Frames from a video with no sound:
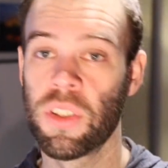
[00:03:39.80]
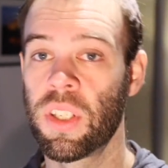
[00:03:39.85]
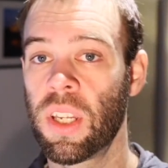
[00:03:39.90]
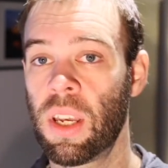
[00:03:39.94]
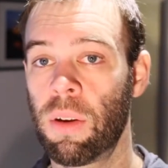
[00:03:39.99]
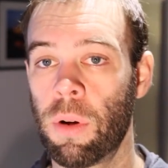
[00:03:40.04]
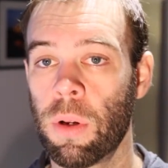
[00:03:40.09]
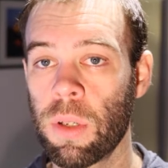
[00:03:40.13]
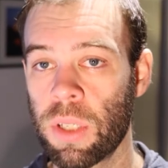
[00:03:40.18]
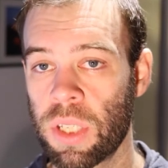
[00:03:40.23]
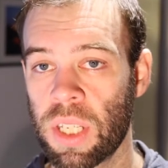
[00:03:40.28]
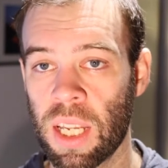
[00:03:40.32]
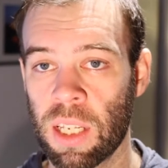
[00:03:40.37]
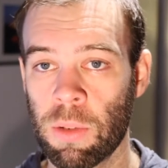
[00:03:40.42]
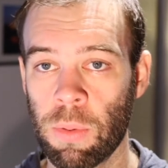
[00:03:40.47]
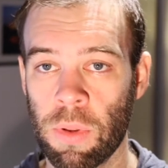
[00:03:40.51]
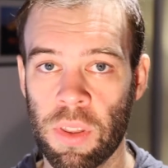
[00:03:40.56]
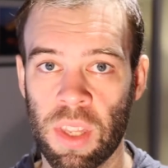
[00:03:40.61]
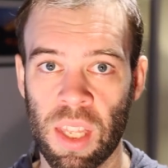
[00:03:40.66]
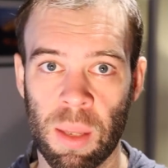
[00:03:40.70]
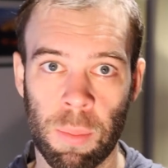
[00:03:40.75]
CRO staked
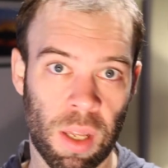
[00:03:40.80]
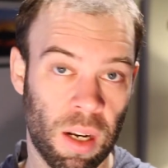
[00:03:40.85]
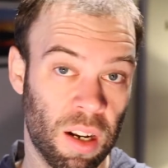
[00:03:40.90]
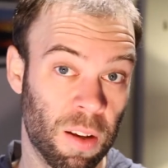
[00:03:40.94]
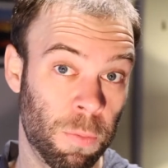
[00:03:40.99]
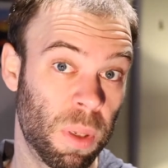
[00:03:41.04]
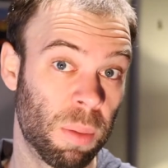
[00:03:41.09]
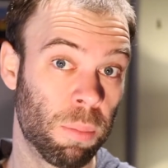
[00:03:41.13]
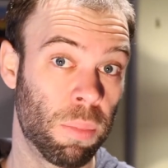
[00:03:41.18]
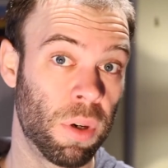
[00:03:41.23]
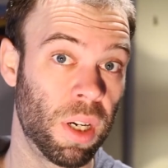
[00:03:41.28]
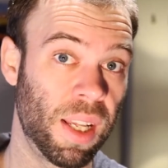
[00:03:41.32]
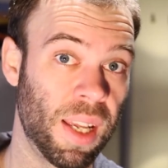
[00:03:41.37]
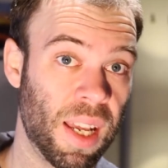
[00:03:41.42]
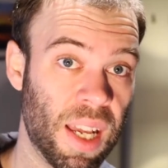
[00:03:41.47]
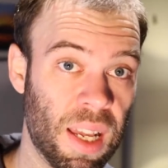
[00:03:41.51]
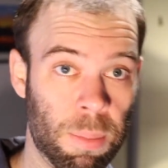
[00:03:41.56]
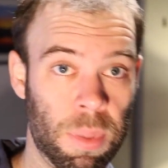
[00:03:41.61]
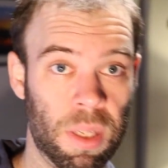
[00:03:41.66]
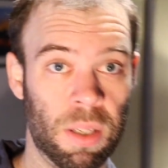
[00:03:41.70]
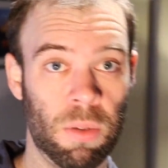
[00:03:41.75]
with them, and I've been pretty
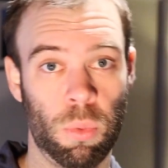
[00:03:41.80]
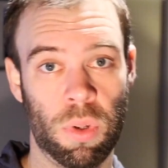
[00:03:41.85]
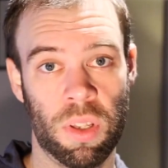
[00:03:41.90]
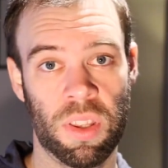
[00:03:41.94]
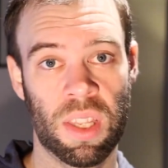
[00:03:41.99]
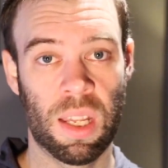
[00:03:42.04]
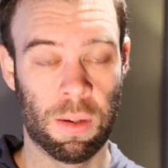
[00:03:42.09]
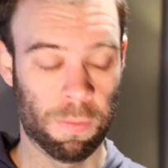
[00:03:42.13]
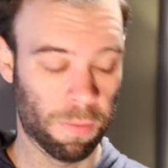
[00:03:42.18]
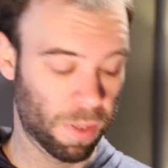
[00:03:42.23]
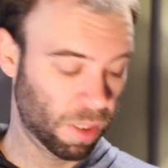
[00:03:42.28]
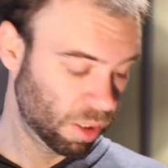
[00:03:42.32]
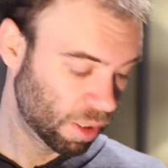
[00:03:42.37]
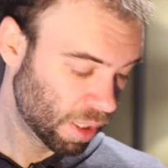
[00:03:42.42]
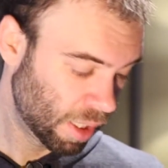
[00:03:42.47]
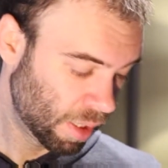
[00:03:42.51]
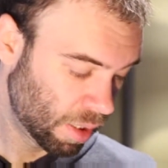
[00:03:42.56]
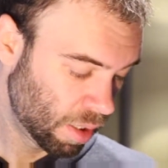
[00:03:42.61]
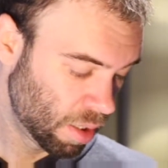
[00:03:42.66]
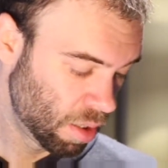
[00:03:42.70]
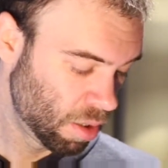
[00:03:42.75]
happy with that
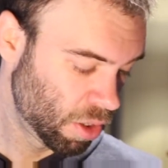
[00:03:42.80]
validator.